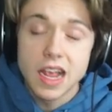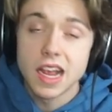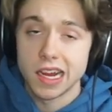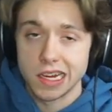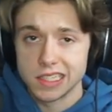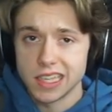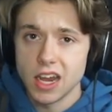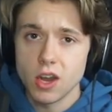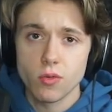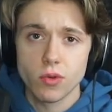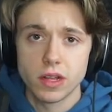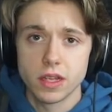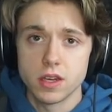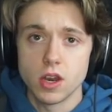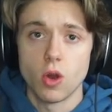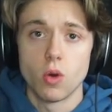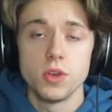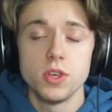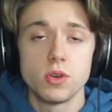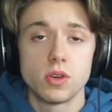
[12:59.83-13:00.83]
because I don't really
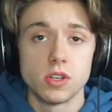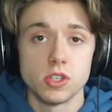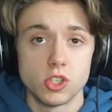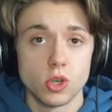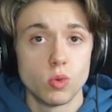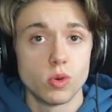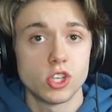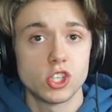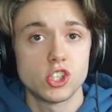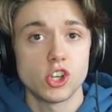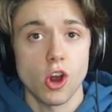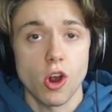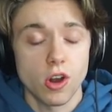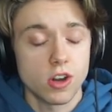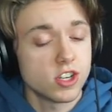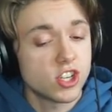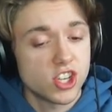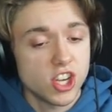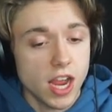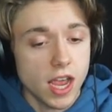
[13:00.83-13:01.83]
know what you can do with
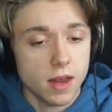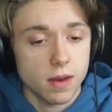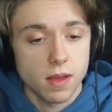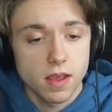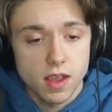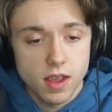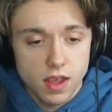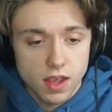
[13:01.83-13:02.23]
shards yet.